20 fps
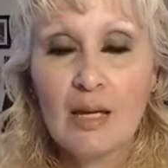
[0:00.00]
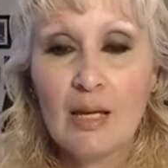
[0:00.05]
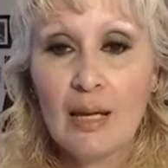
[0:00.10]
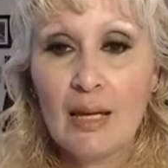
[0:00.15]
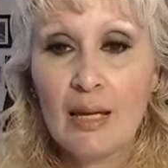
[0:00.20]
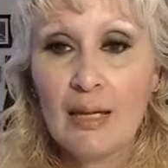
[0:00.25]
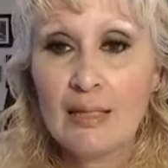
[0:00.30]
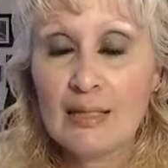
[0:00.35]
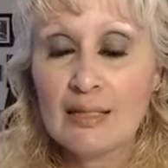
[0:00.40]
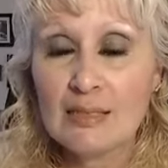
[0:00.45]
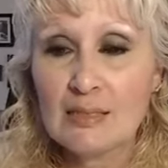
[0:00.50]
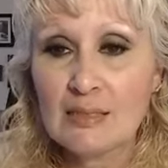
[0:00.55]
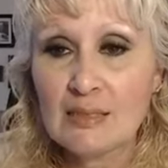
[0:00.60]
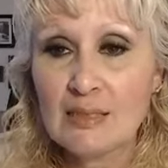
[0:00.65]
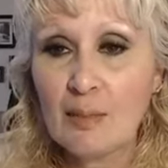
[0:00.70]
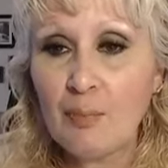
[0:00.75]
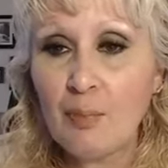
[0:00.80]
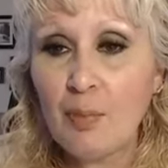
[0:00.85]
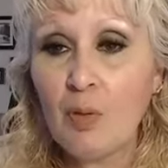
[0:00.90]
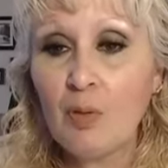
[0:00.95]
It is
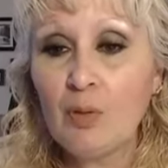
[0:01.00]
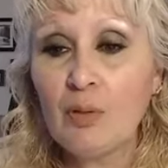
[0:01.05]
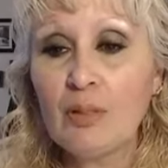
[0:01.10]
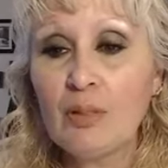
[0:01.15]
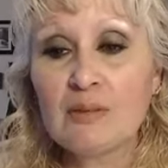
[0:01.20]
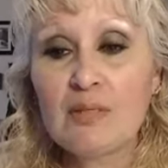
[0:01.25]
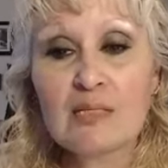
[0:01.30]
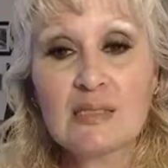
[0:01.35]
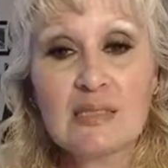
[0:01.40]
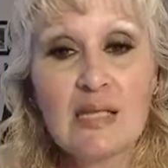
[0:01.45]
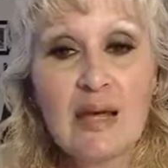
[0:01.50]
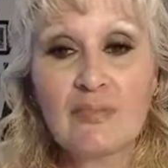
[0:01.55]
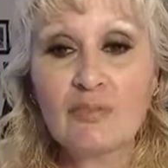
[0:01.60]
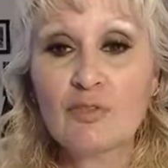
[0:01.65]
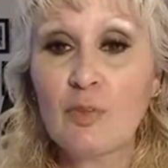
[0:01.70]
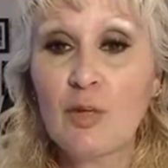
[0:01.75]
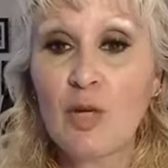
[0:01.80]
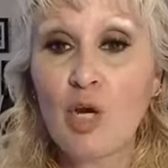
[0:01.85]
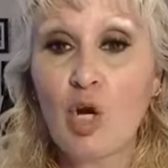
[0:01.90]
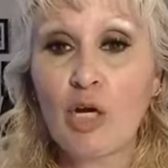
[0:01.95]
simple. It doesn't have to
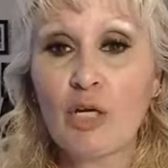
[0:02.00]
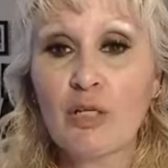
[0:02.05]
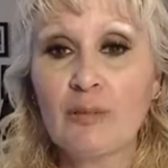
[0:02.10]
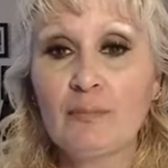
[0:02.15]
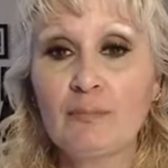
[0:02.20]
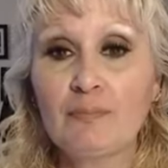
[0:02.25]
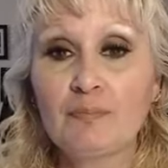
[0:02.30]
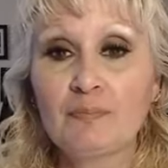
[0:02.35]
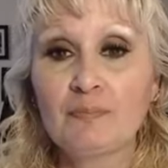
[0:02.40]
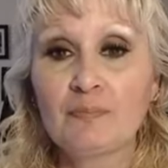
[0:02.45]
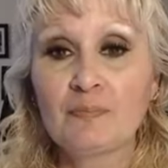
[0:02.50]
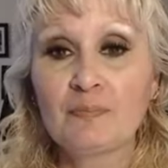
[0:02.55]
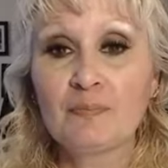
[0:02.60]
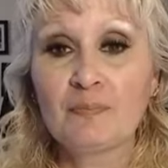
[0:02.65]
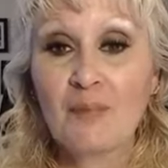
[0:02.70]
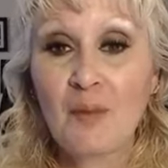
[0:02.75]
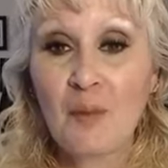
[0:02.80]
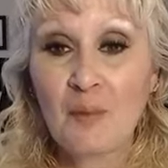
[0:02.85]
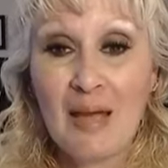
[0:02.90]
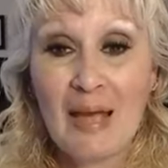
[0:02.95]
be hard.
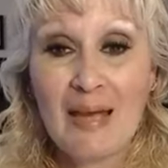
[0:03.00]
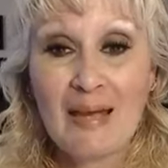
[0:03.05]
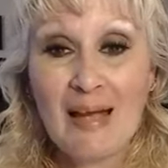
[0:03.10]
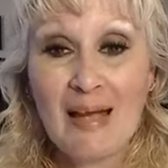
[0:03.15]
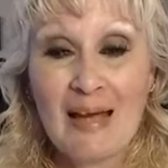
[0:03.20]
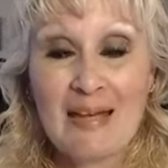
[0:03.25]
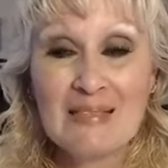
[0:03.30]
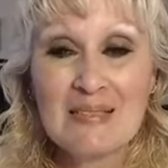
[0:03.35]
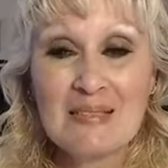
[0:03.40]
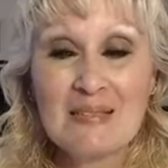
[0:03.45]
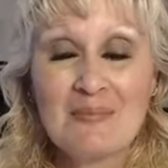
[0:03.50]
Okay, guys?